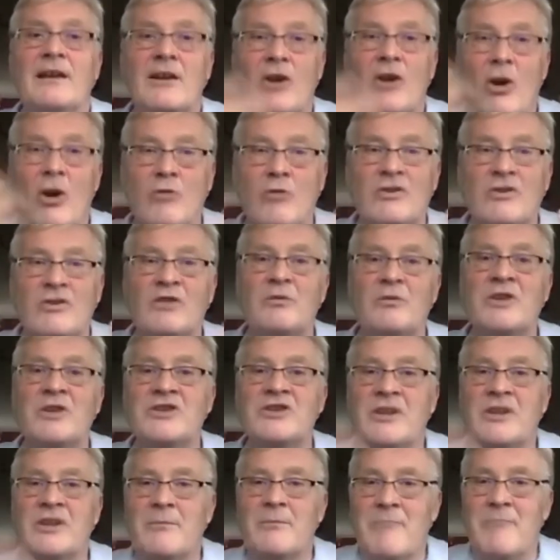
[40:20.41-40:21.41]
code
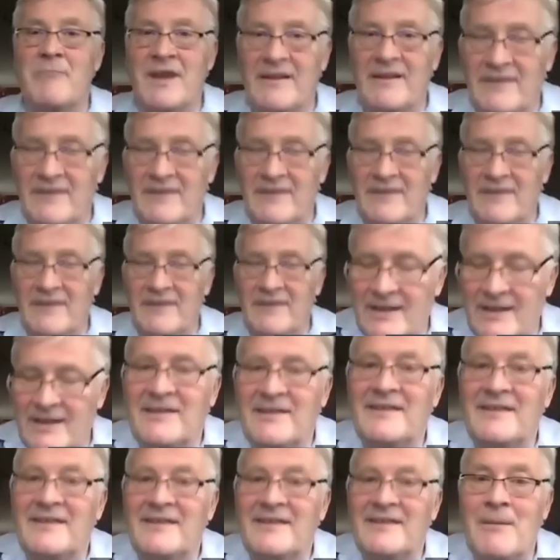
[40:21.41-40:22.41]
switching, mixing a
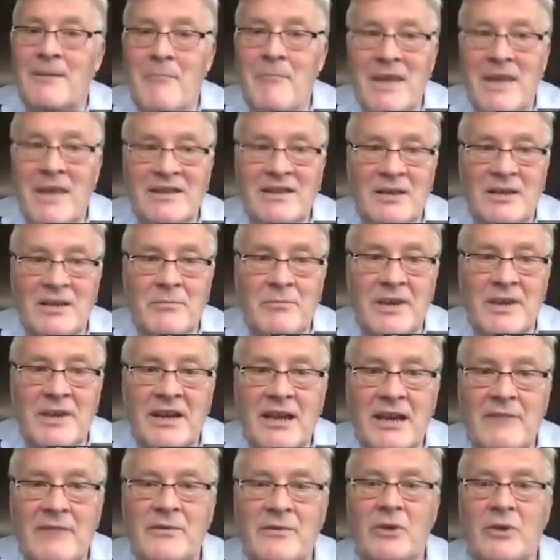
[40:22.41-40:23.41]
systematic
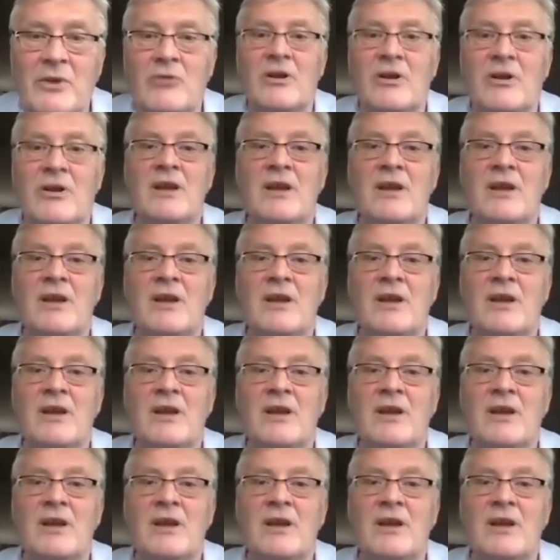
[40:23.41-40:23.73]
behavior